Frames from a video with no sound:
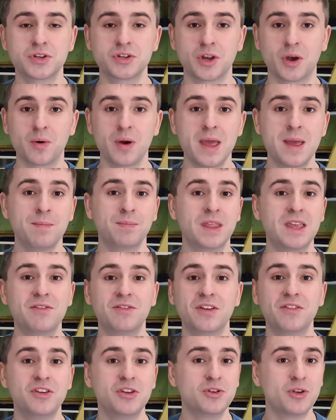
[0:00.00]
so
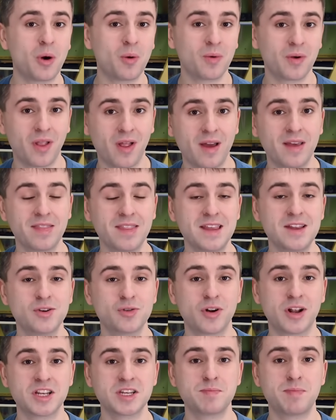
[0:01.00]
even if you don't like the
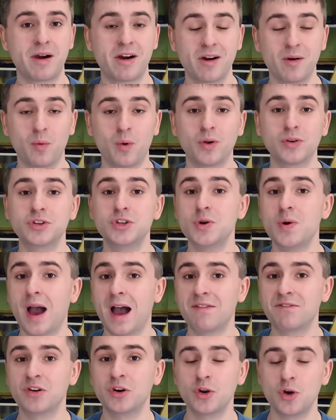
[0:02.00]
transparent ones, you
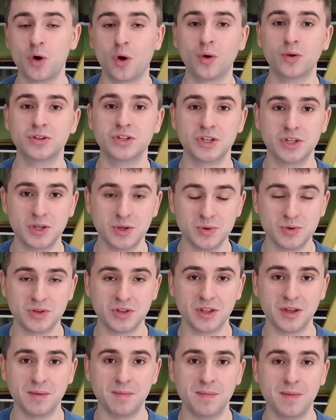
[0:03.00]
haven't got to
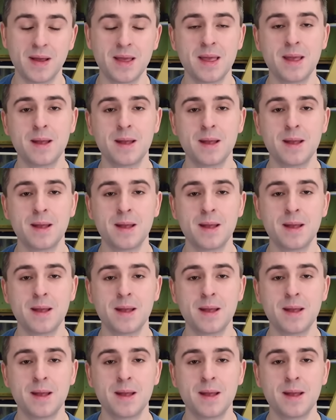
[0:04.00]
use them.